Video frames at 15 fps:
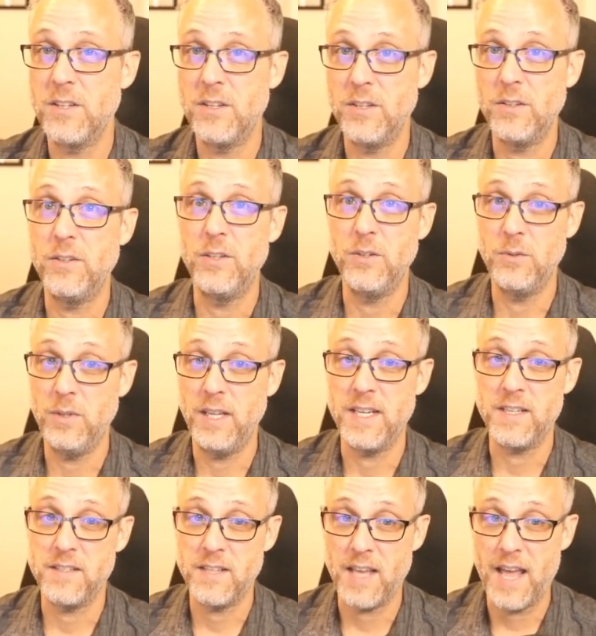to-do
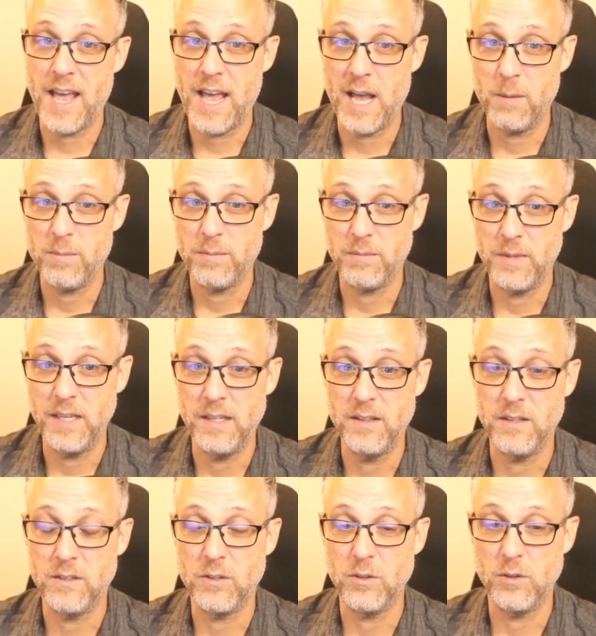list app in
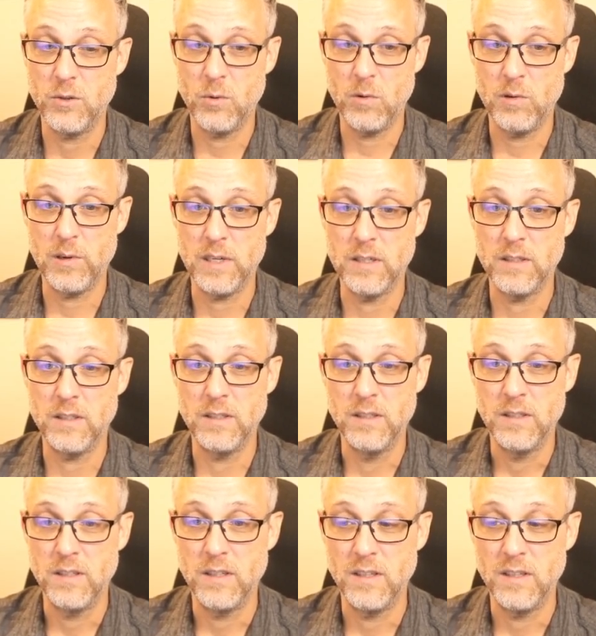the tutorial,